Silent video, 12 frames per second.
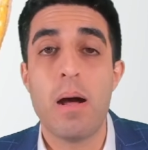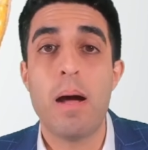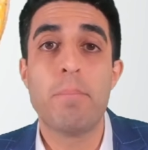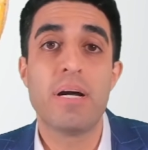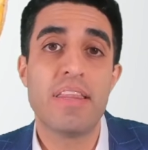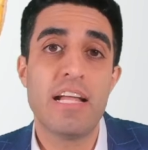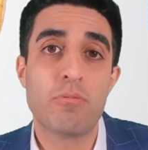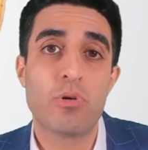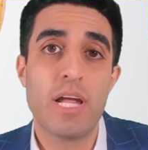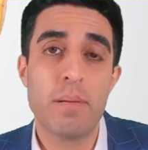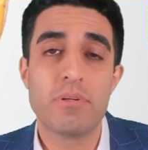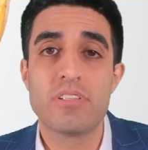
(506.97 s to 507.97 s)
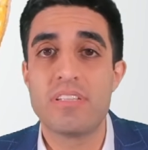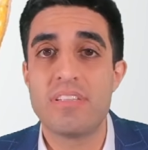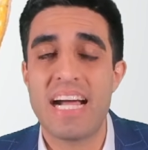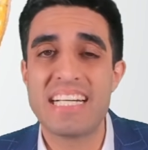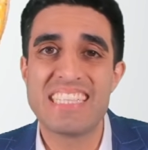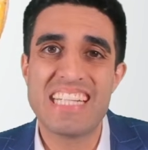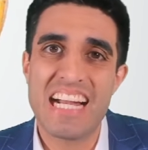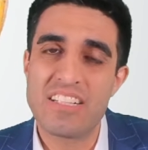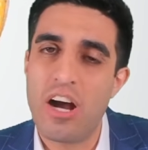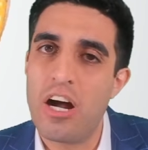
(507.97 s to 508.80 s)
but then we're able to dissect